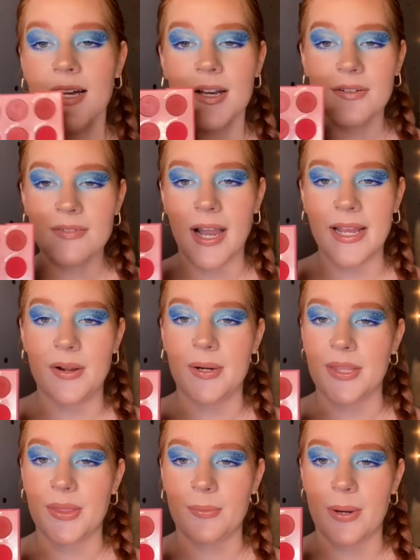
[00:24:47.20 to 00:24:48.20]
fine, I'll
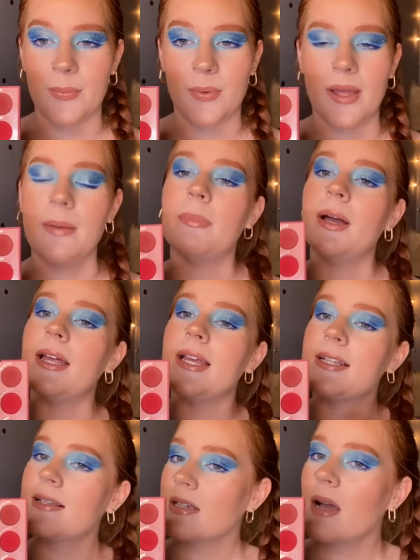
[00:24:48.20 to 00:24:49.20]
get the red one. But it
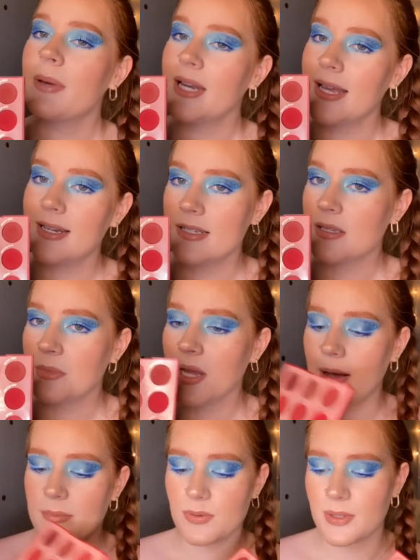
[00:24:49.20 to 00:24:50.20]
does come in handy
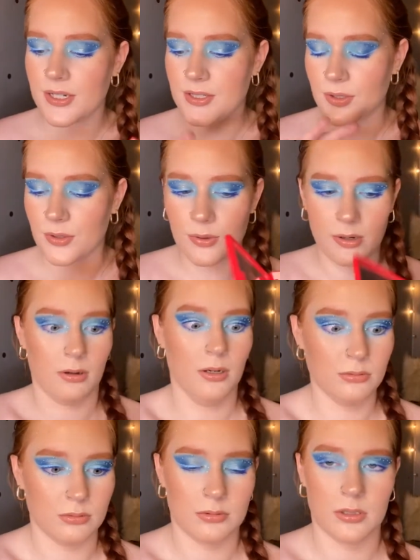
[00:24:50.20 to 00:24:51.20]
sometimes when I do,
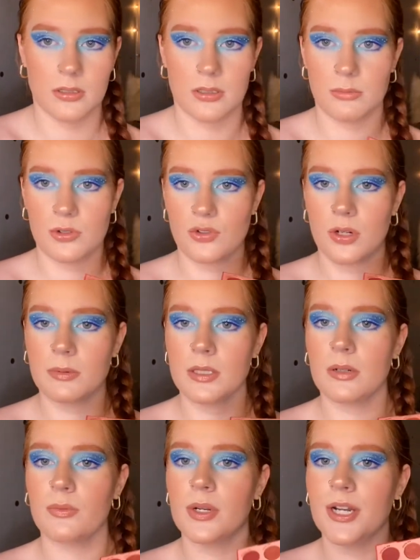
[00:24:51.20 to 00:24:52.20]
oh God, I almost dropped
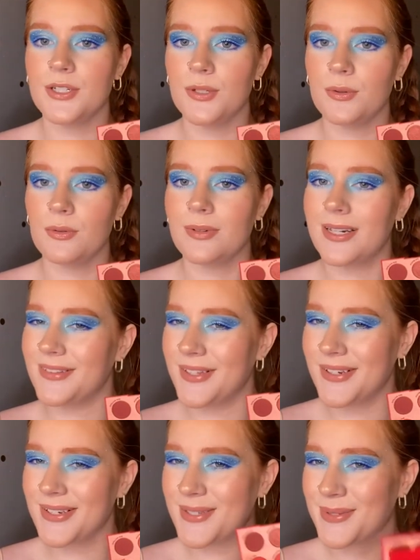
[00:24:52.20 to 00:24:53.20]
it, when I do red
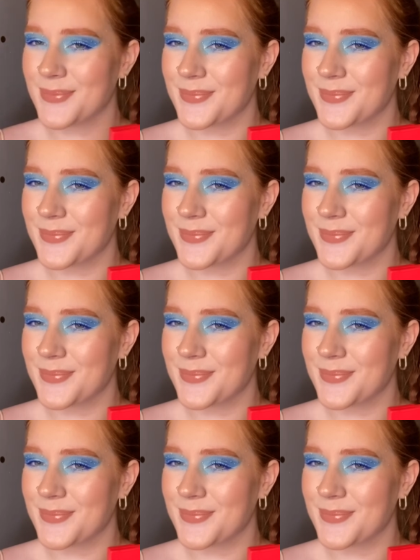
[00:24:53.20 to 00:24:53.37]
looks.